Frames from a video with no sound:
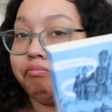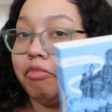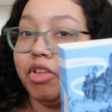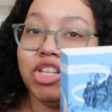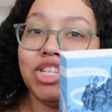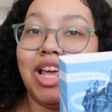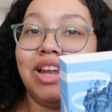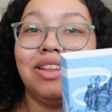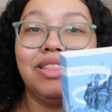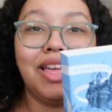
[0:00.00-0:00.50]

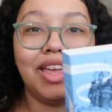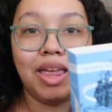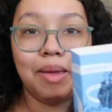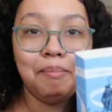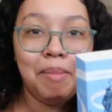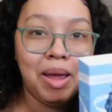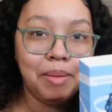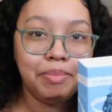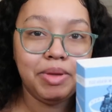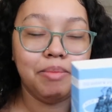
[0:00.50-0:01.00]
sounded like it
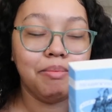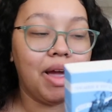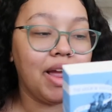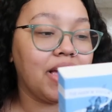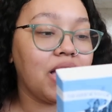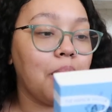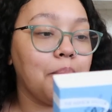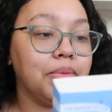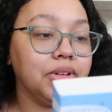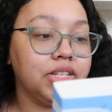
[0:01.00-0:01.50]
might be my
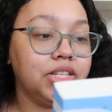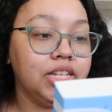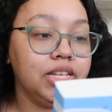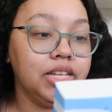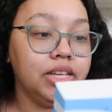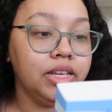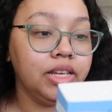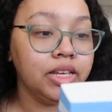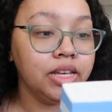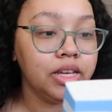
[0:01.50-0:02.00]
cup of
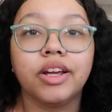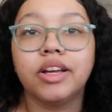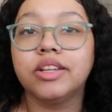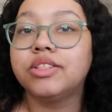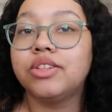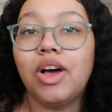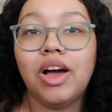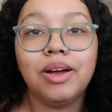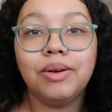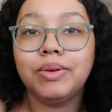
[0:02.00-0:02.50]
tea.
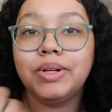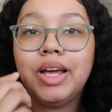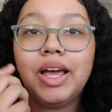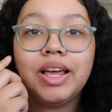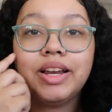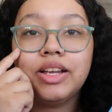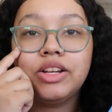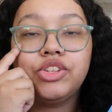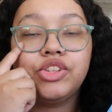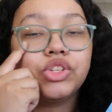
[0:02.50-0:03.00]
So I went
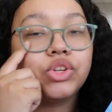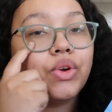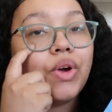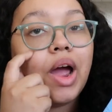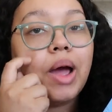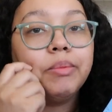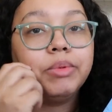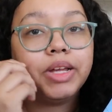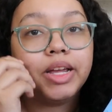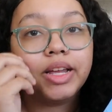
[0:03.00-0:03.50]
ahead and just grabbed